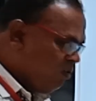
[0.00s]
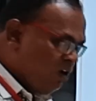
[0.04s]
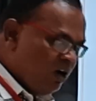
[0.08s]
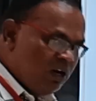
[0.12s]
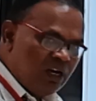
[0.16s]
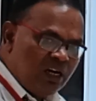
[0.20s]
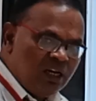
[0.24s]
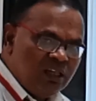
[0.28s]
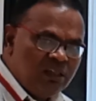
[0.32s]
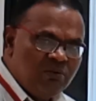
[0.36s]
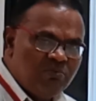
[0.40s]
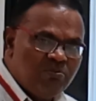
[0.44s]

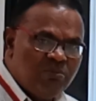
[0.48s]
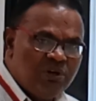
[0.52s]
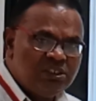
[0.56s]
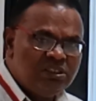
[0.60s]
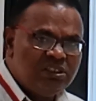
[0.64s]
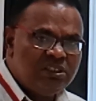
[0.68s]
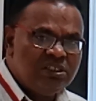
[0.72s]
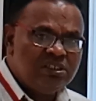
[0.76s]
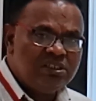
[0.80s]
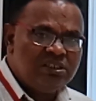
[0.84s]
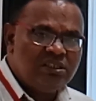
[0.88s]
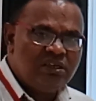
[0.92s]
What are the
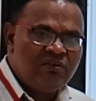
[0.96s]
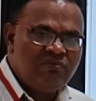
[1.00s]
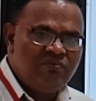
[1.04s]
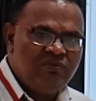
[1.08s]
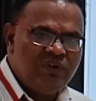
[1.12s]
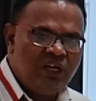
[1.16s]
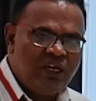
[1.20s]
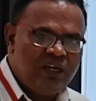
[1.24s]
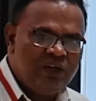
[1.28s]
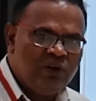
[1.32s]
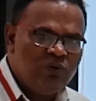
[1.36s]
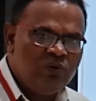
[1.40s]
bus system
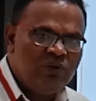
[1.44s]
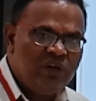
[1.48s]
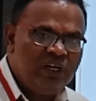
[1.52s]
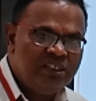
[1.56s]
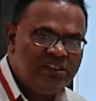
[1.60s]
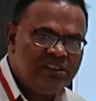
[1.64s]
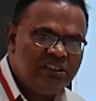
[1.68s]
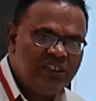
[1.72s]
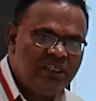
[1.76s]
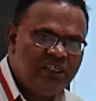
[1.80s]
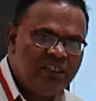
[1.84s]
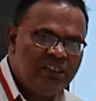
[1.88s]
we are
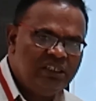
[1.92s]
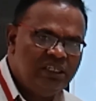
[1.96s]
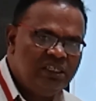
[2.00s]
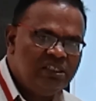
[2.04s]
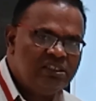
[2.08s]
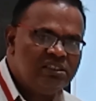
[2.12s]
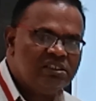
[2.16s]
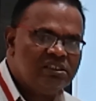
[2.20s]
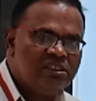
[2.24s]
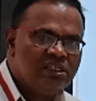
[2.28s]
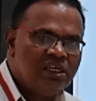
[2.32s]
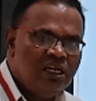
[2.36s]
utilizing in
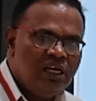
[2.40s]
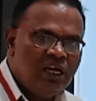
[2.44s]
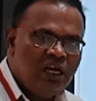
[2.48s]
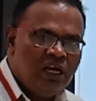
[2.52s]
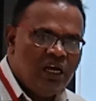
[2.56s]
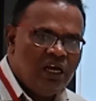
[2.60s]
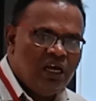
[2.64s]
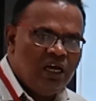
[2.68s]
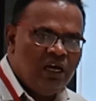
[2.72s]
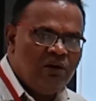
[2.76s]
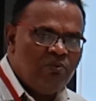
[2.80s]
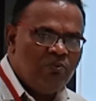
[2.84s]
this
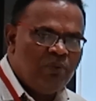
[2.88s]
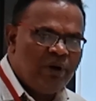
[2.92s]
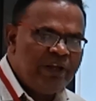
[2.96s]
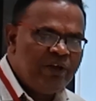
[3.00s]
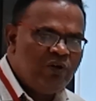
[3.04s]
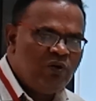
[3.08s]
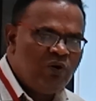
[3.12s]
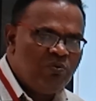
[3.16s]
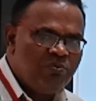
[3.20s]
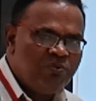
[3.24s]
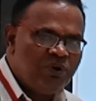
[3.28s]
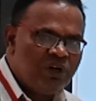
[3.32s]

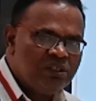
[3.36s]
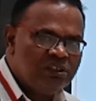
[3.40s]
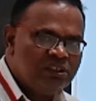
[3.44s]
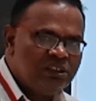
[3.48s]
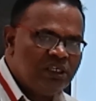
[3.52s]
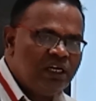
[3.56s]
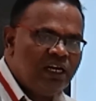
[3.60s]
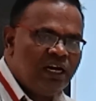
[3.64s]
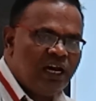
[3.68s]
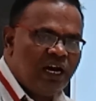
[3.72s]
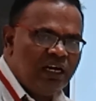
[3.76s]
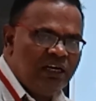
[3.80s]

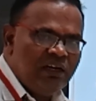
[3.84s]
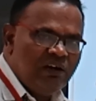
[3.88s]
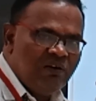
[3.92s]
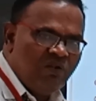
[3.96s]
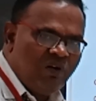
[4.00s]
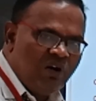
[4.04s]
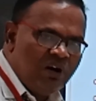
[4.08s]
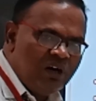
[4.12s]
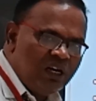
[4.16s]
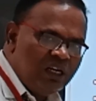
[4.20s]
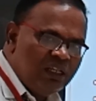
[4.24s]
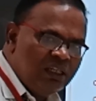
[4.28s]
microprocessor? And
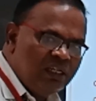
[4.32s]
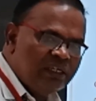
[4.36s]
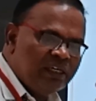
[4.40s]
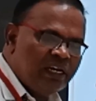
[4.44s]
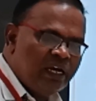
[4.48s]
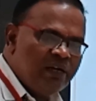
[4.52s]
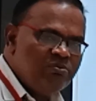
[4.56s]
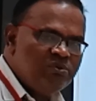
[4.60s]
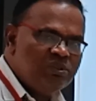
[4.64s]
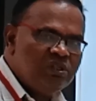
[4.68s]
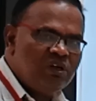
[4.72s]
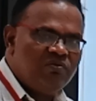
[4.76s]
what are the
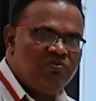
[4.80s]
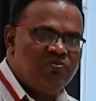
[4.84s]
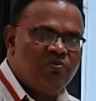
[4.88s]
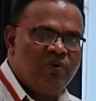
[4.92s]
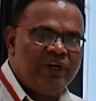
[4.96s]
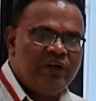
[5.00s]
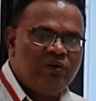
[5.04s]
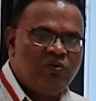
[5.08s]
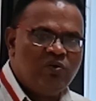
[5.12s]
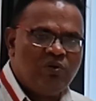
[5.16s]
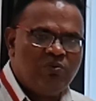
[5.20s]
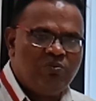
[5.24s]
types of
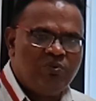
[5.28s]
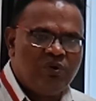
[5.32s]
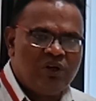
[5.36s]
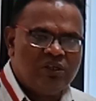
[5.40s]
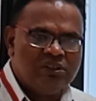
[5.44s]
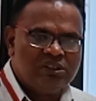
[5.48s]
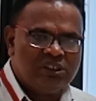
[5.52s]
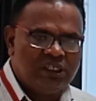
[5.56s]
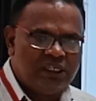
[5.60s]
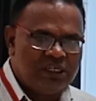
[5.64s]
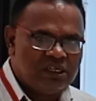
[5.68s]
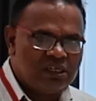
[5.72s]

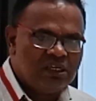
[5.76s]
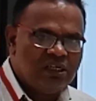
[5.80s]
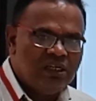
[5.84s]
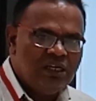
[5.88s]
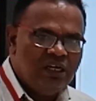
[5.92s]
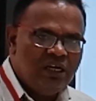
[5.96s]
microprocessor?